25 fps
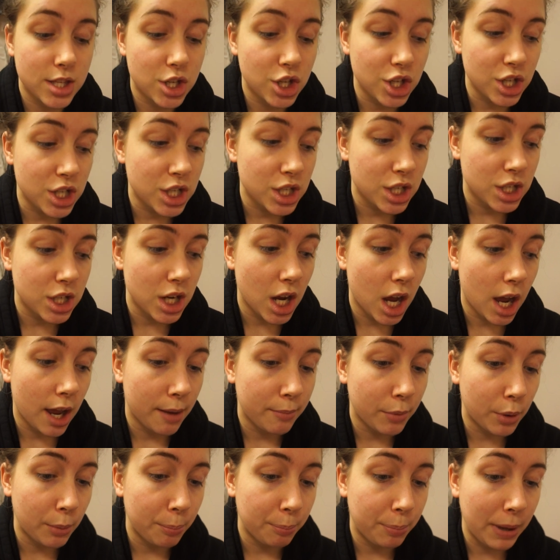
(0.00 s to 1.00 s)
just,
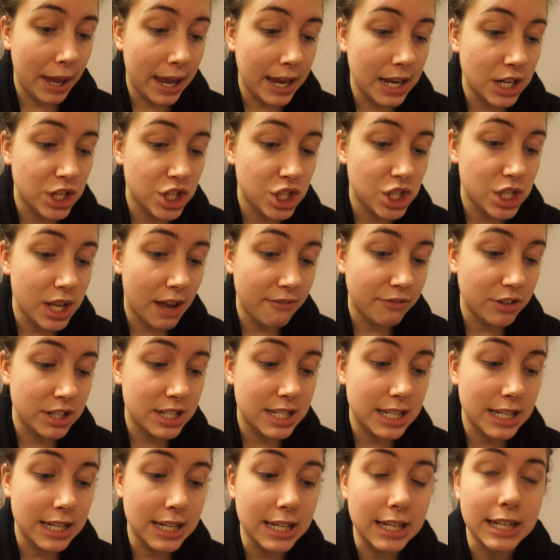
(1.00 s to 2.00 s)
I'm on page
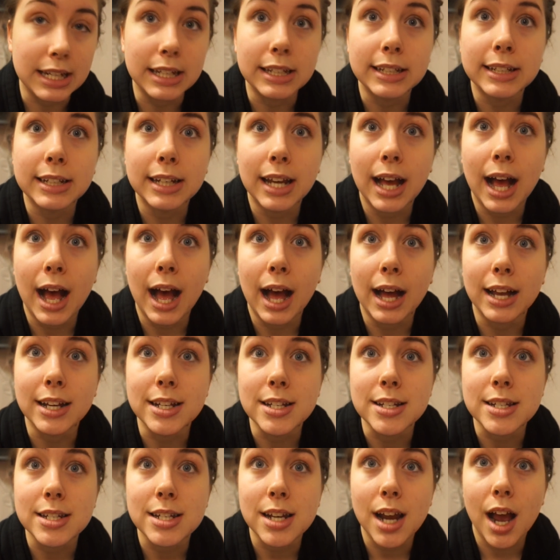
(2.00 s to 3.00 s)
17
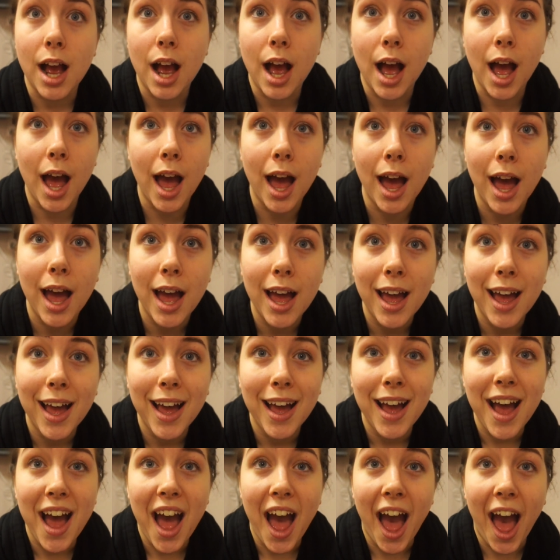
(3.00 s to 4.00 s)
and
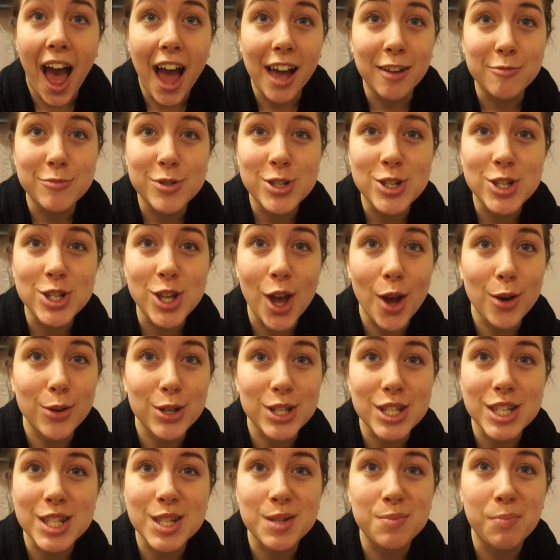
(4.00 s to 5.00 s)
I'm so
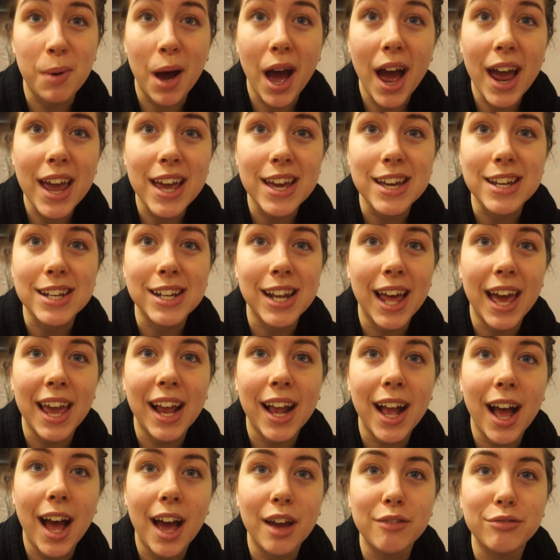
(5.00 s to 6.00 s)
inspired. Like,
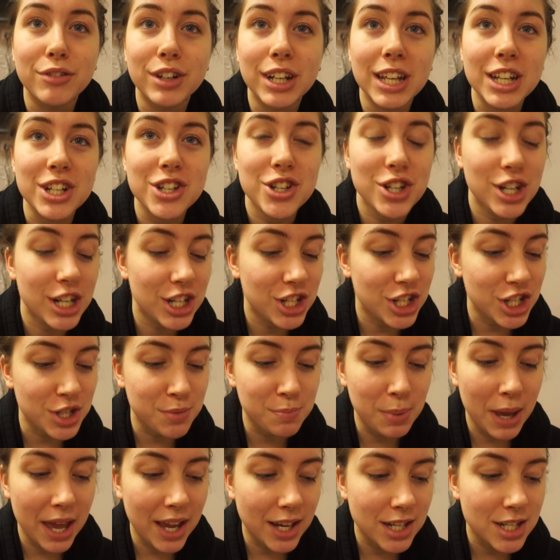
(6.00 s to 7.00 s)
I've literally
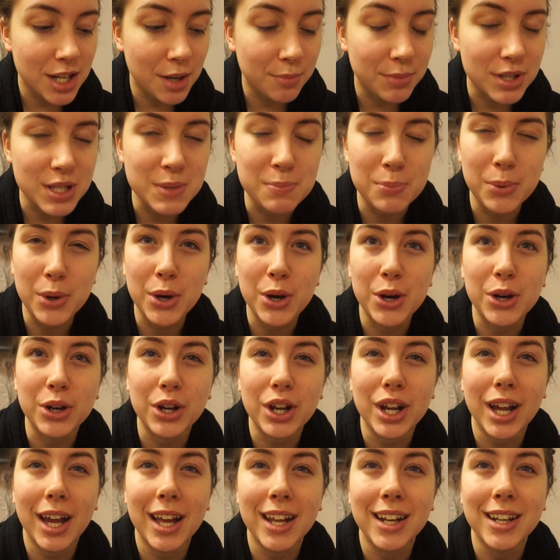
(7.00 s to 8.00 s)
just picked up this
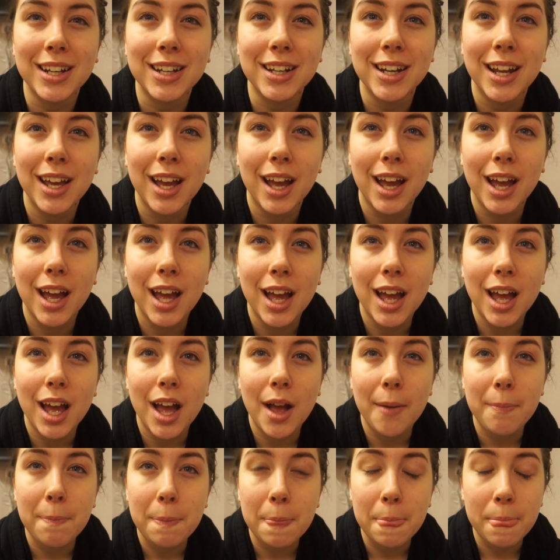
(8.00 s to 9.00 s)
book and
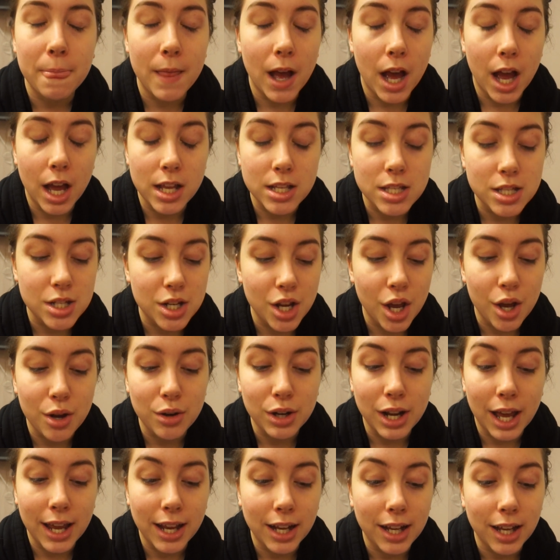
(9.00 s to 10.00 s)
I don't know,
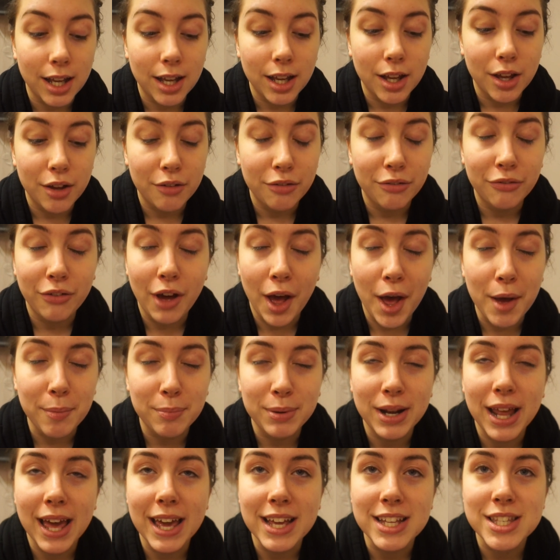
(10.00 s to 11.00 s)
like, fair
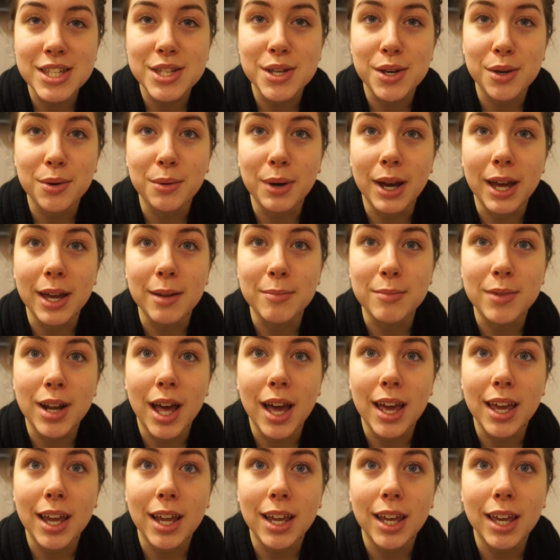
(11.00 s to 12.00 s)
play to him.
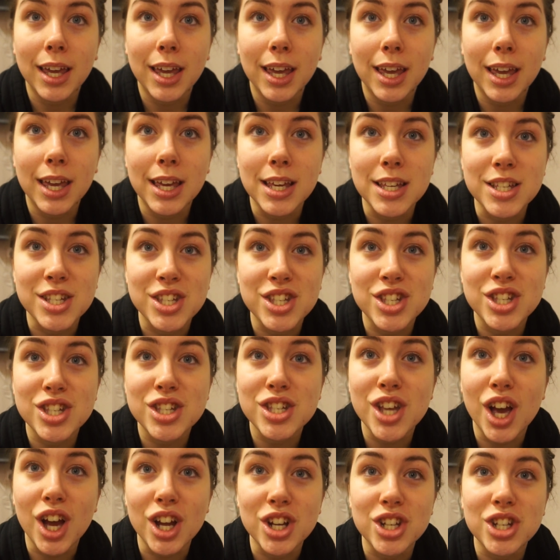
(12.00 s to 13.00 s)
Like, he's
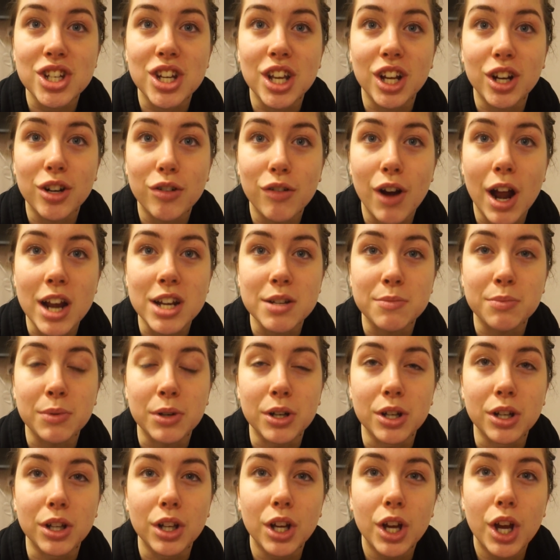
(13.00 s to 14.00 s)
such an
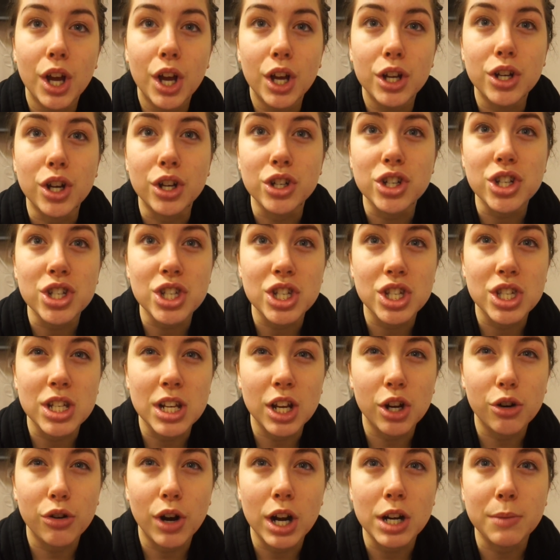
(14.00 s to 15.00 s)
incredible, not just as an
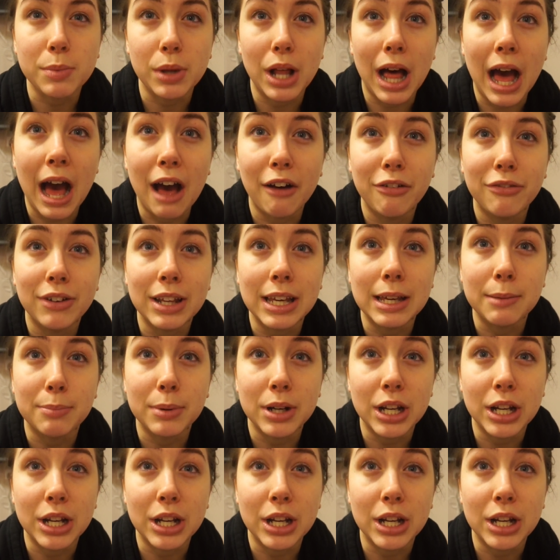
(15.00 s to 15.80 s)
incredible athlete,